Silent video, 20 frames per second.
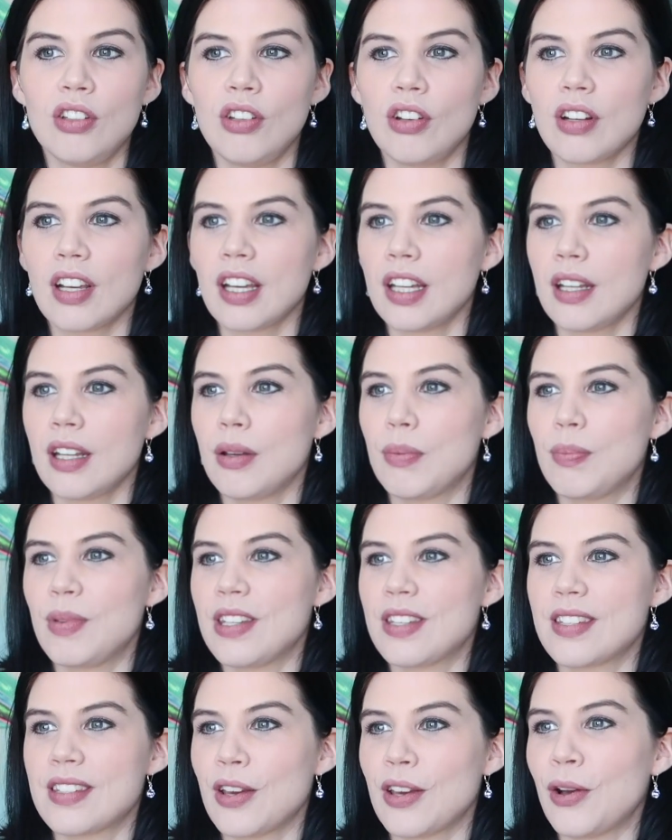you're gonna
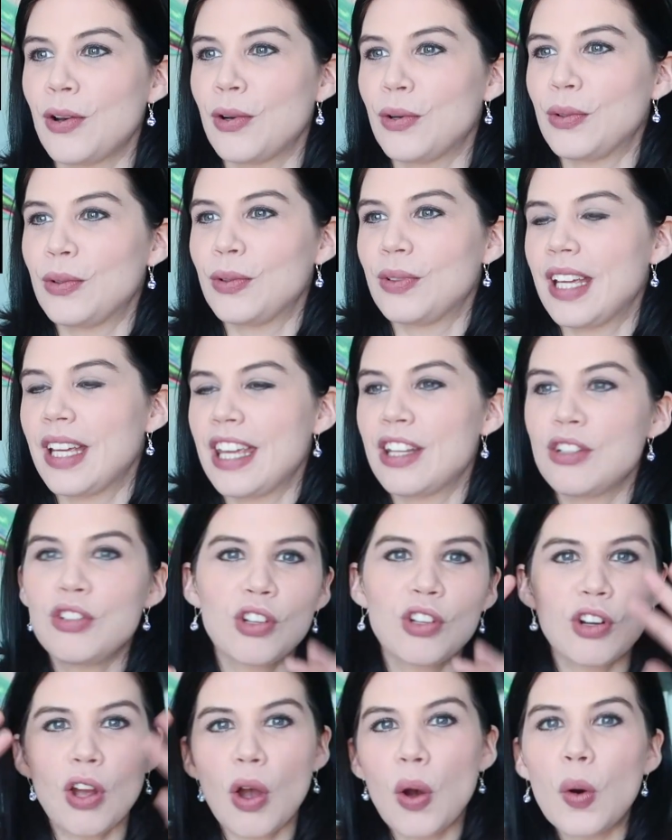be so in
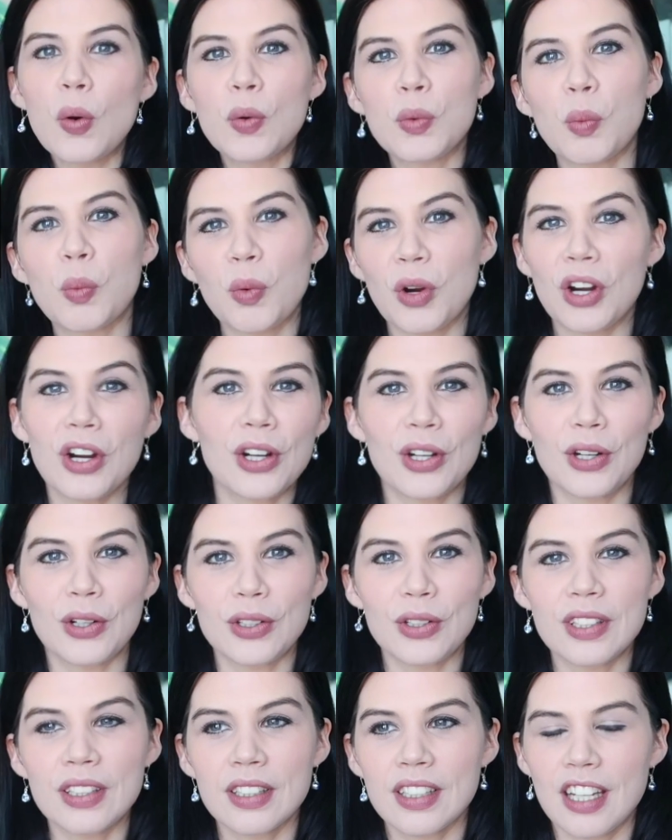your own
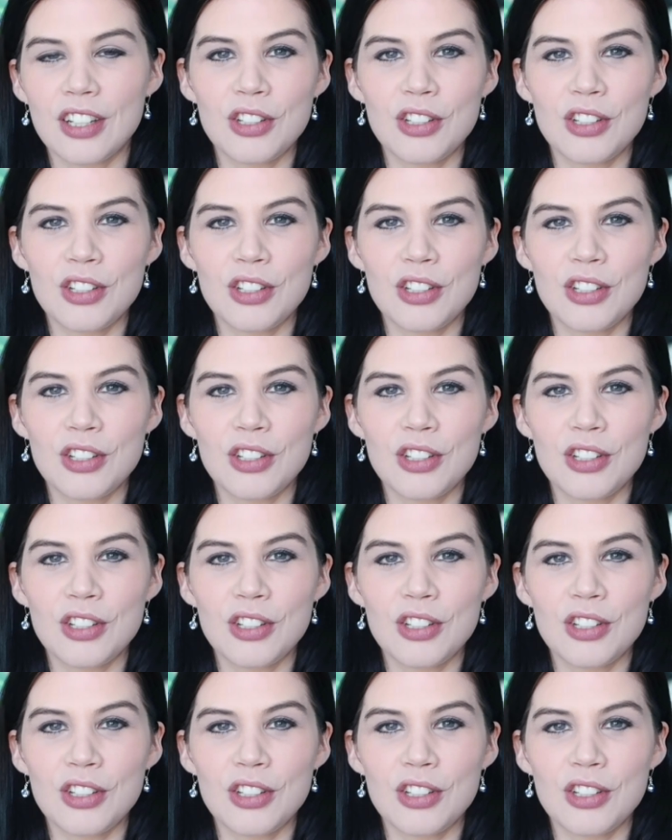world,